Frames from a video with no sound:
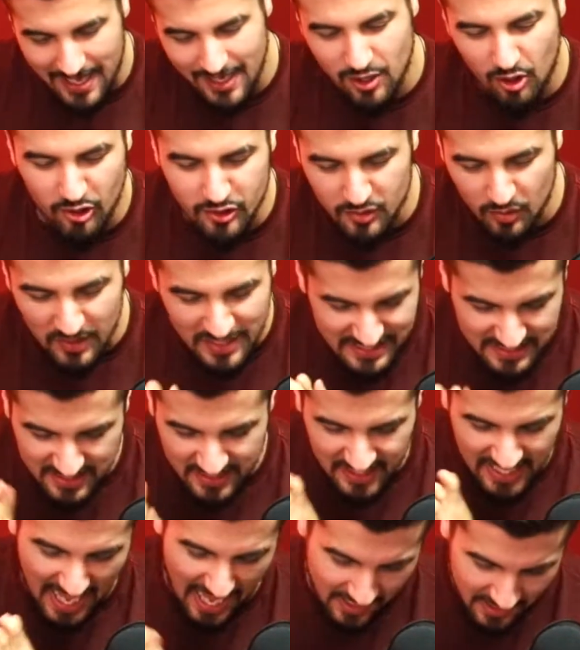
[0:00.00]
And also,
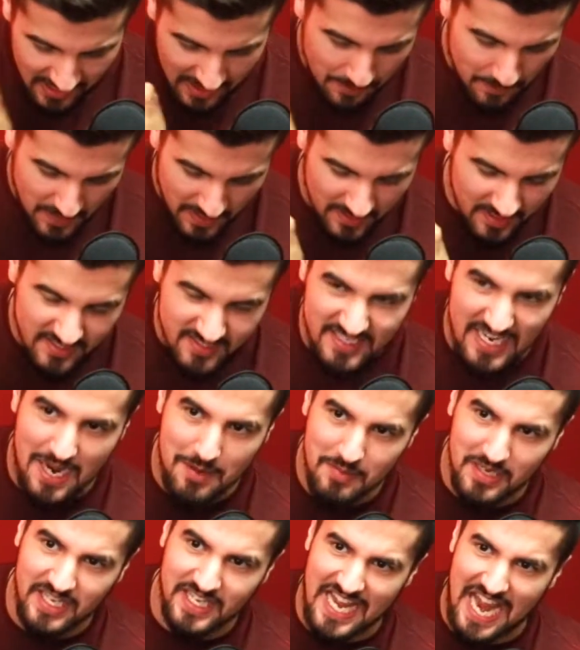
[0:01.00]
listen to that. Listen to
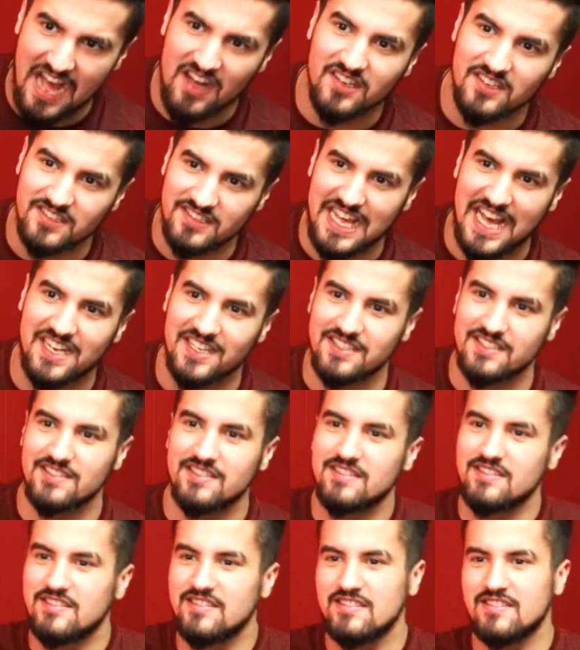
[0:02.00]
how many callous that
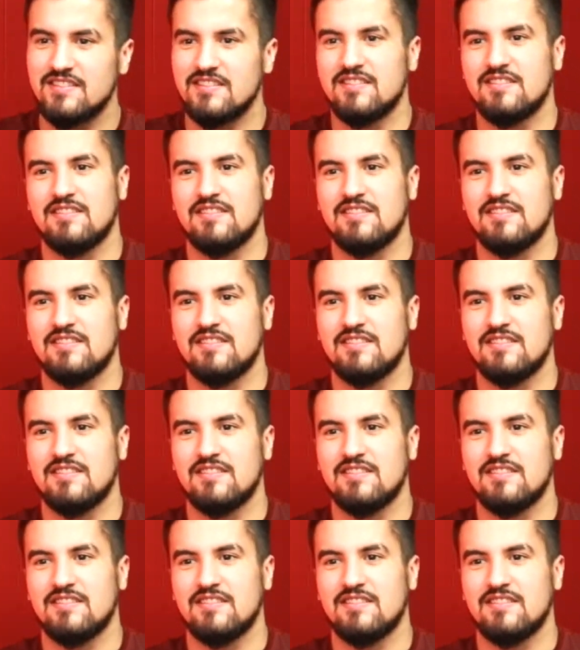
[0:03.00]
is.